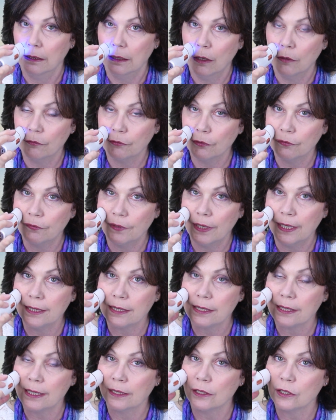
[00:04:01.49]
of your
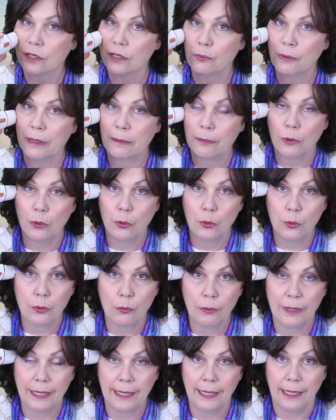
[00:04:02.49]
face and you sweep all the
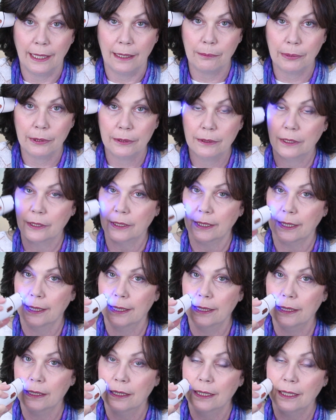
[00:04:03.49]
way up.
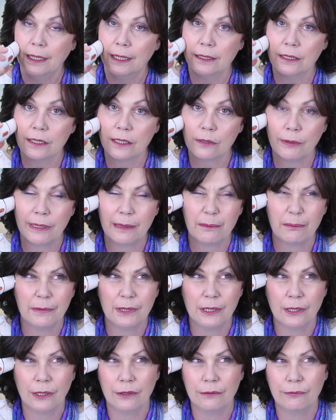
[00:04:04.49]
Okay, and you sweep,
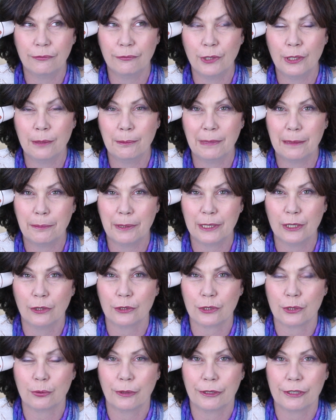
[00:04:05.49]
you know, firmly, but
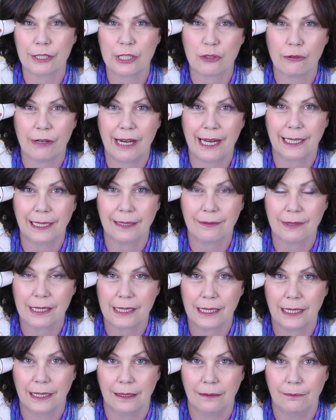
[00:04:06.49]
not to where it's dragging the
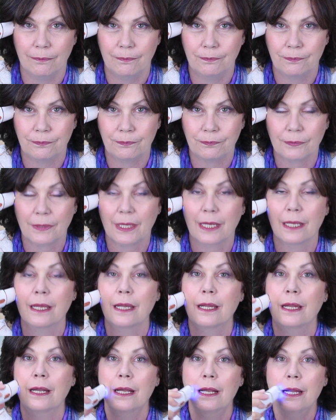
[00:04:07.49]
skin.
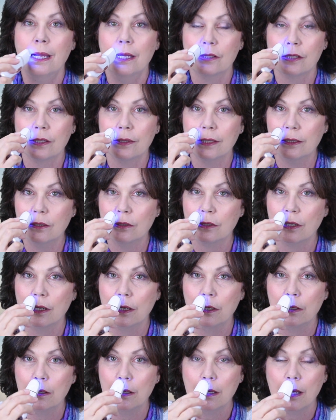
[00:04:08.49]
So then you
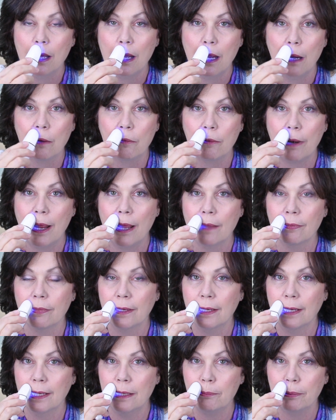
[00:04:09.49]
go around
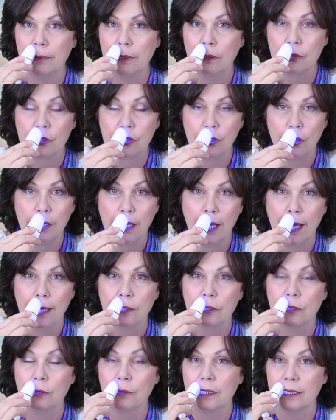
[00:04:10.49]
the lip, and I'll show you how
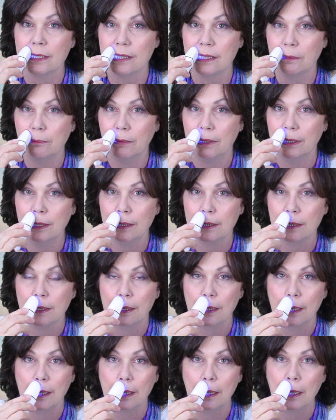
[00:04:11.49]
to do this in a minute.
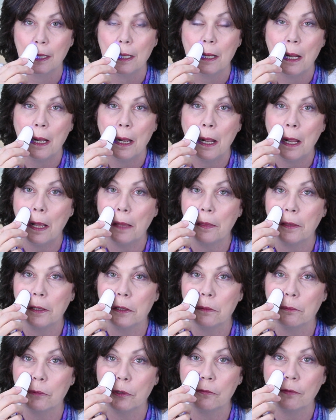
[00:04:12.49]
And then
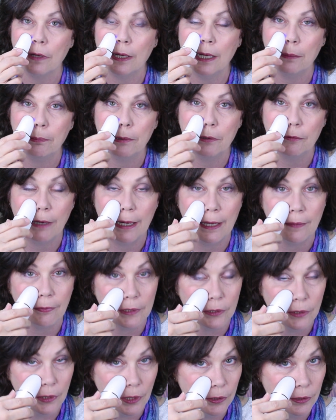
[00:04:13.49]
you move up around
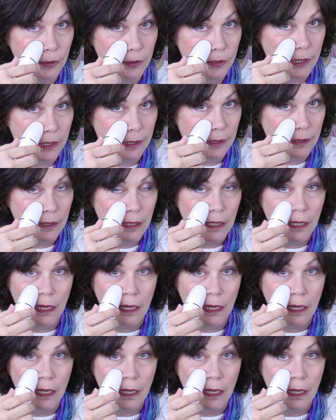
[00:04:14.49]
the nose,